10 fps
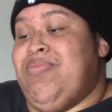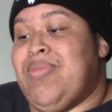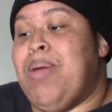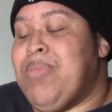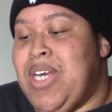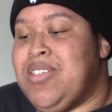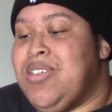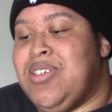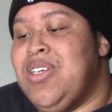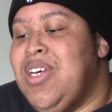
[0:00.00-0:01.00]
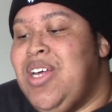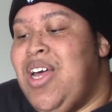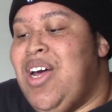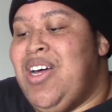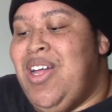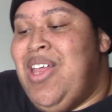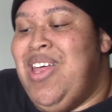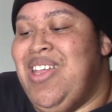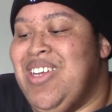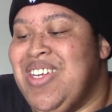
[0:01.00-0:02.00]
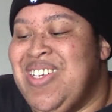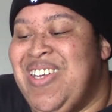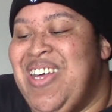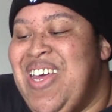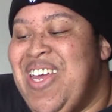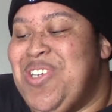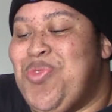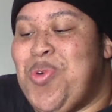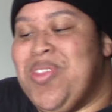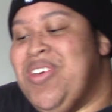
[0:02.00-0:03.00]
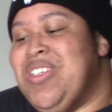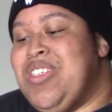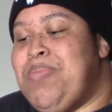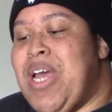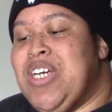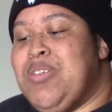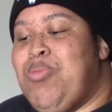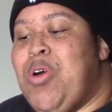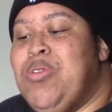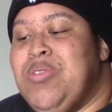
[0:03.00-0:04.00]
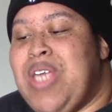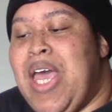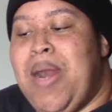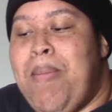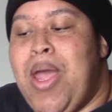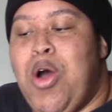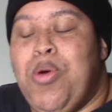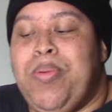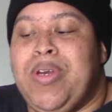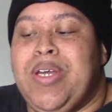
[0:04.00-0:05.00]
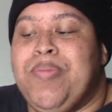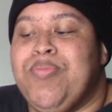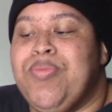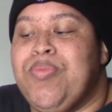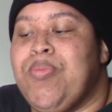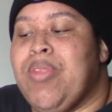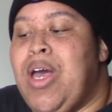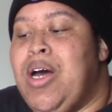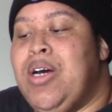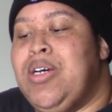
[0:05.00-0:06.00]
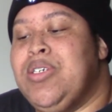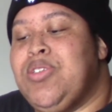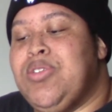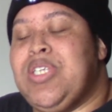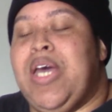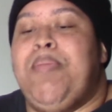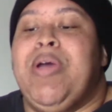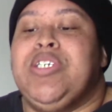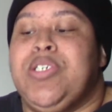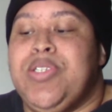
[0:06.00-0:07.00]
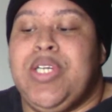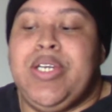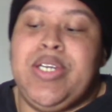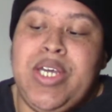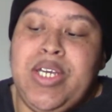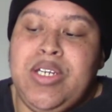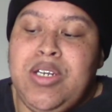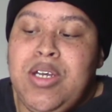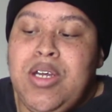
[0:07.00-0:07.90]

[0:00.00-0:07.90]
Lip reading: I'm guessing. And it's for the Smash Bros. Anime opening. So it's an animation that he did,